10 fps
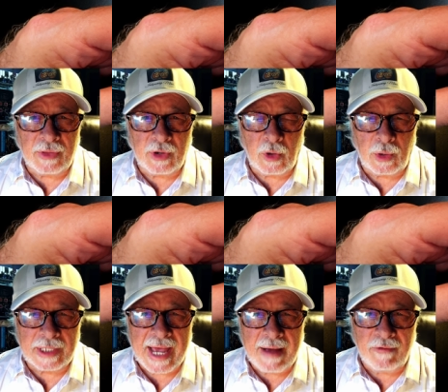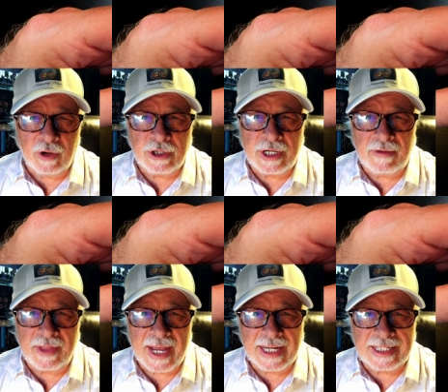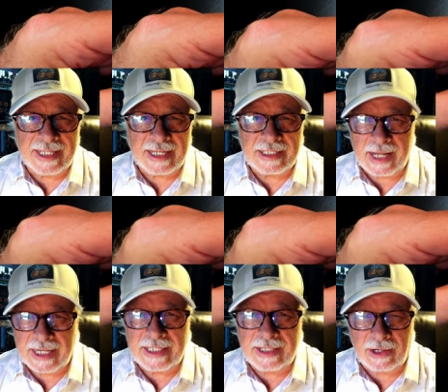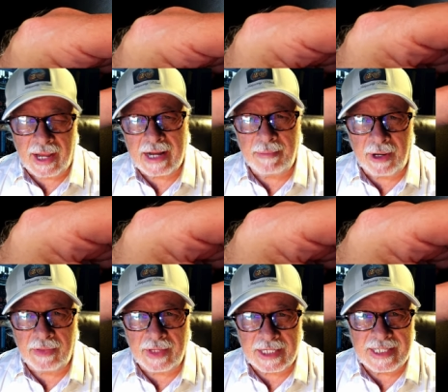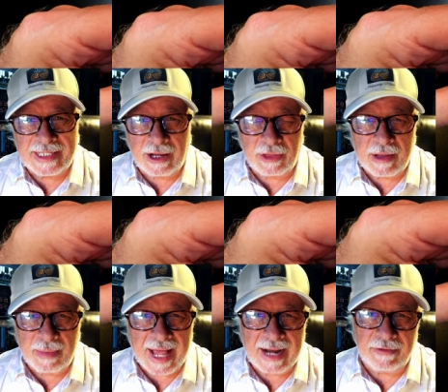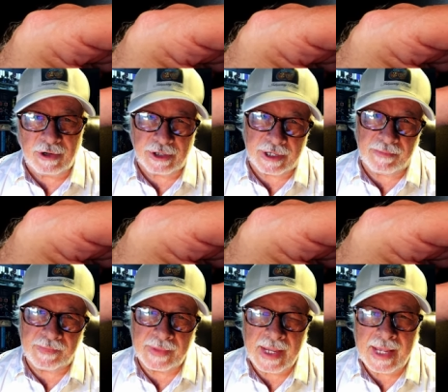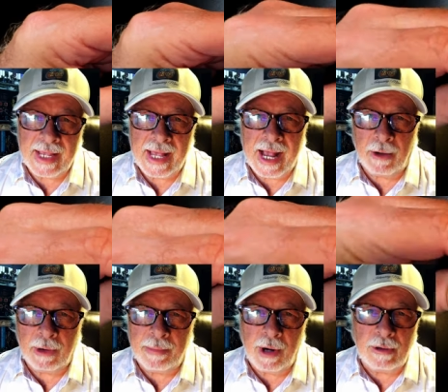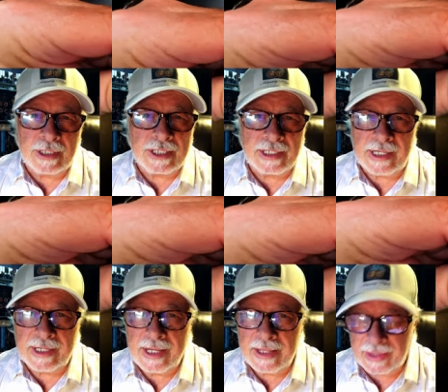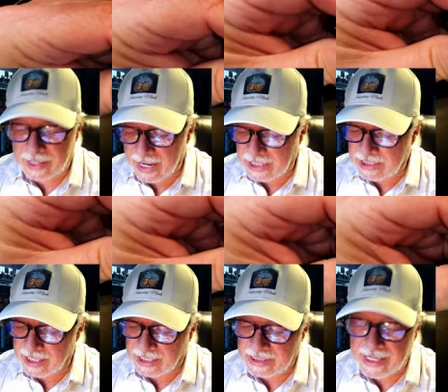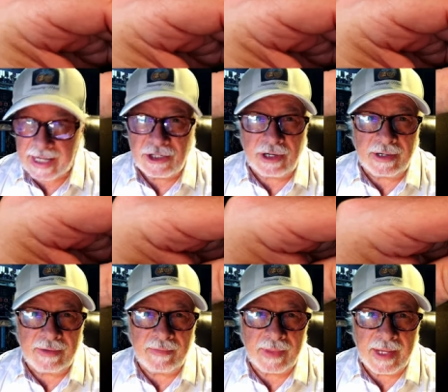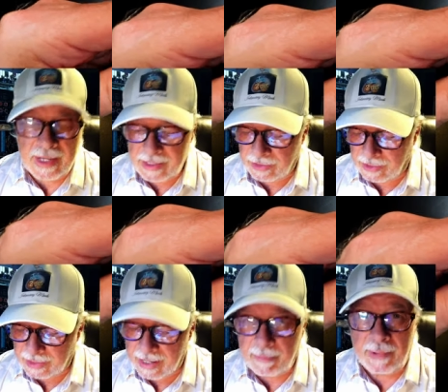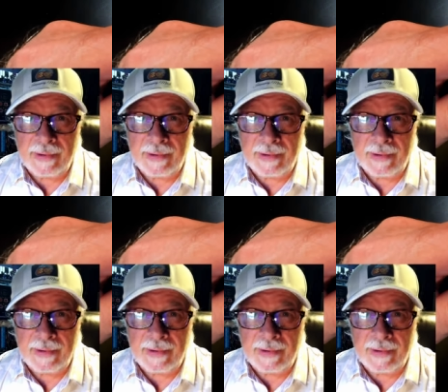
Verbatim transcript: the gold cap version of the N6 I still like about this stealthy black version how it posts the nice thick section the clip